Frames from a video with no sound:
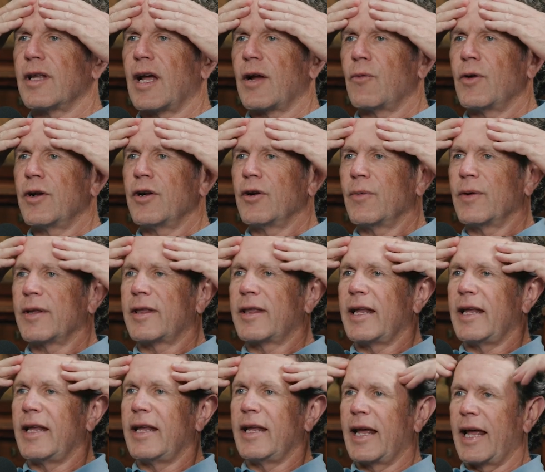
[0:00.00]
I wonder what
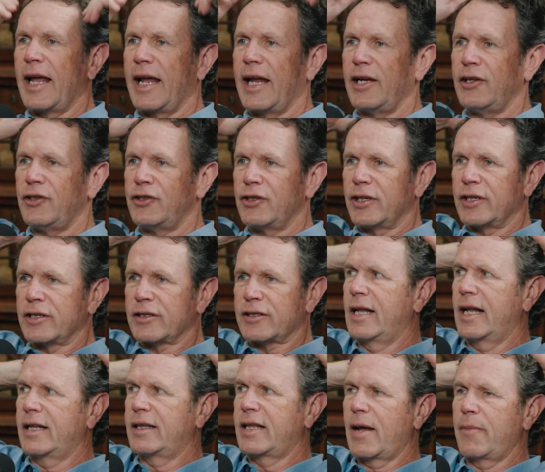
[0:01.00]
the age is
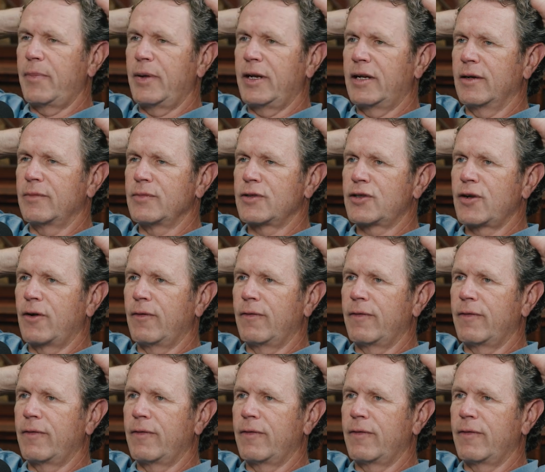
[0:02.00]
that becomes so